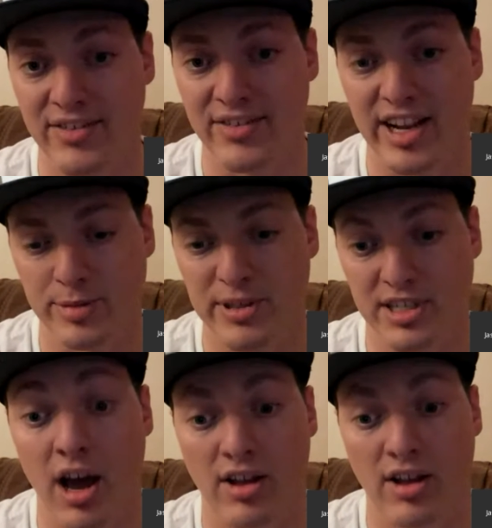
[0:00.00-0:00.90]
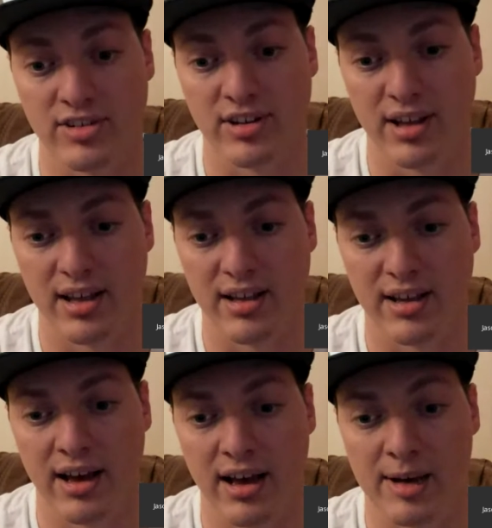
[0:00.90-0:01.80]
Stephen A. Smith's guts.
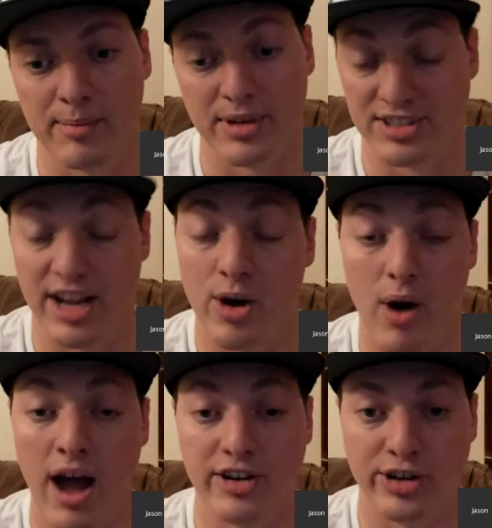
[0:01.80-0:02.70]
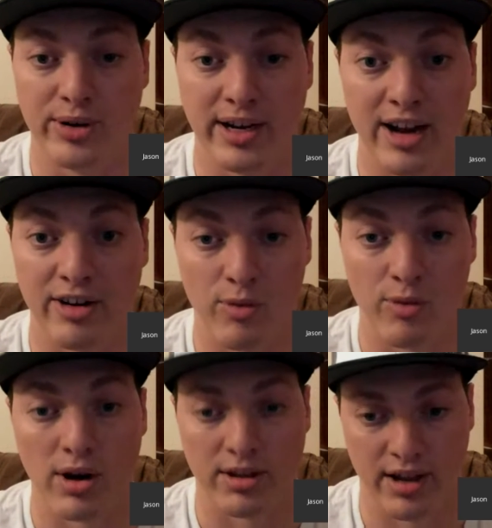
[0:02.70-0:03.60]
Because I know I do, and I don't
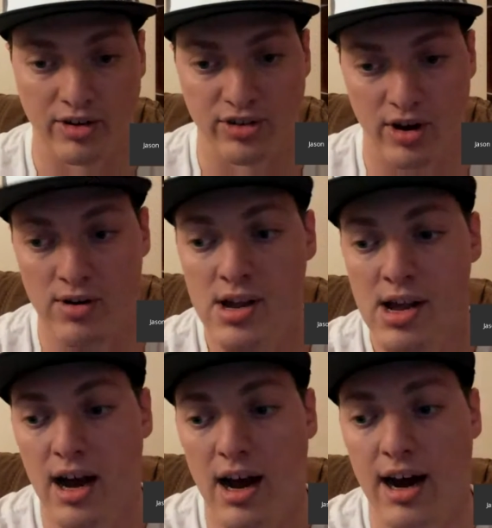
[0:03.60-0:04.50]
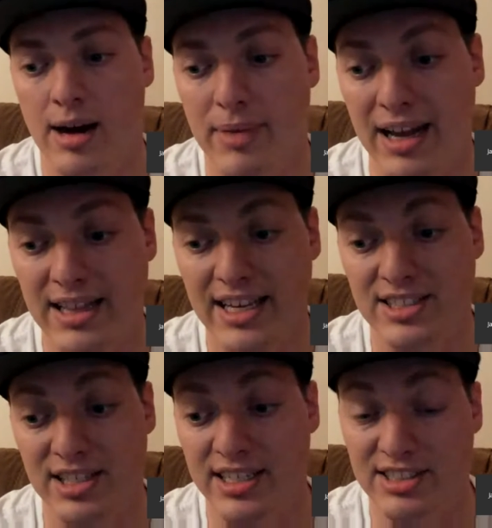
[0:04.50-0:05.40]
work there, so I think
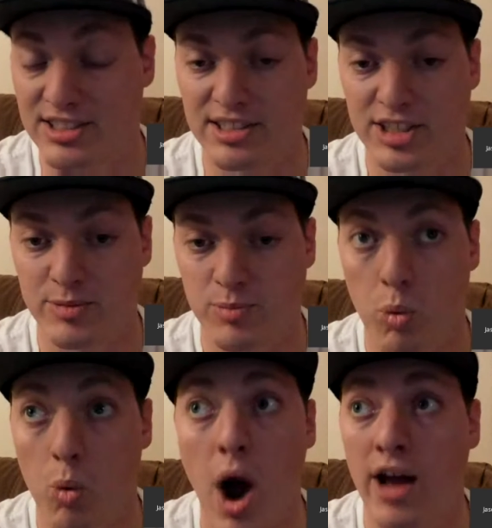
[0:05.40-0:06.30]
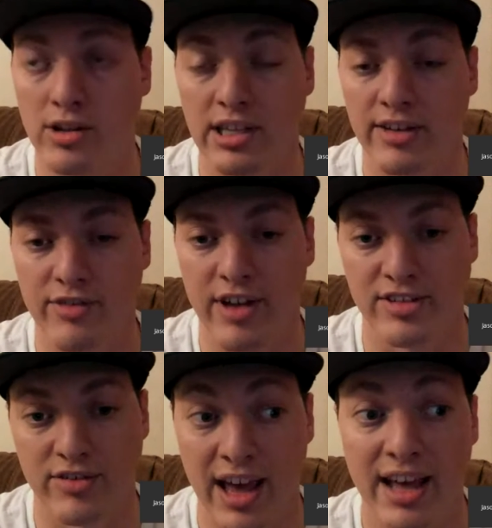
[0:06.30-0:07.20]
he's wildly
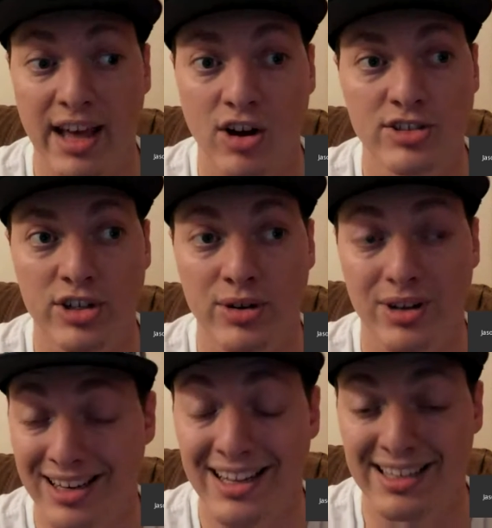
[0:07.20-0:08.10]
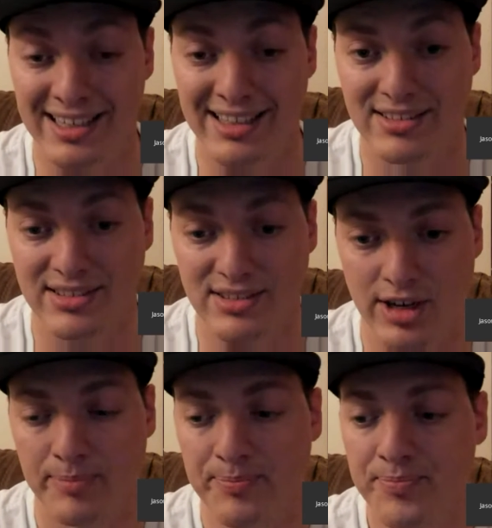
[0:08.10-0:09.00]
offensive and also an idiot.
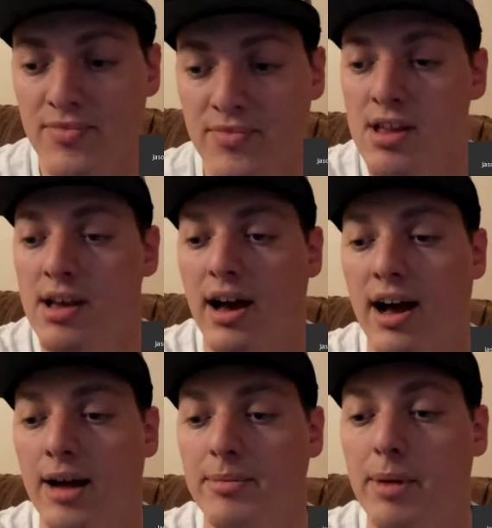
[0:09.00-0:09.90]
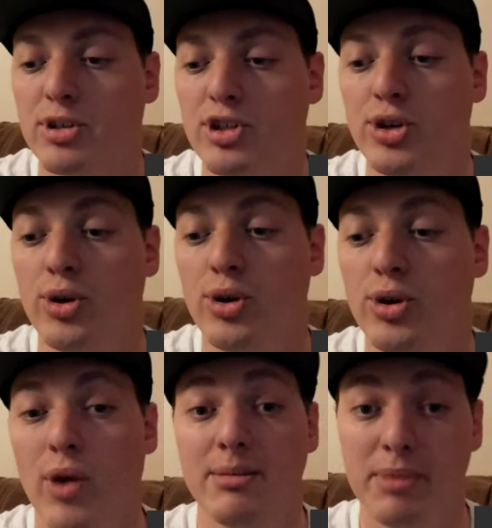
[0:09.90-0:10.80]
So number
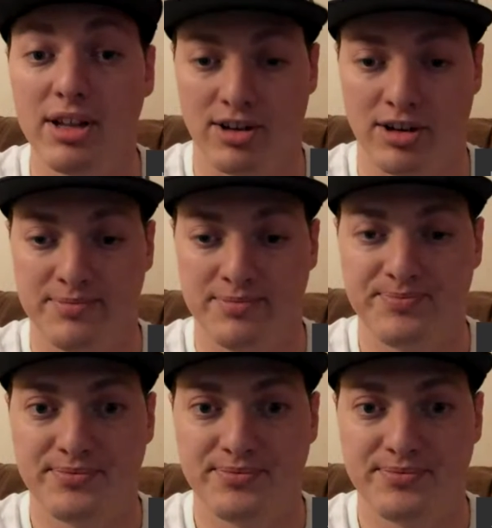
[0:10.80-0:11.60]
2, Randy Miller.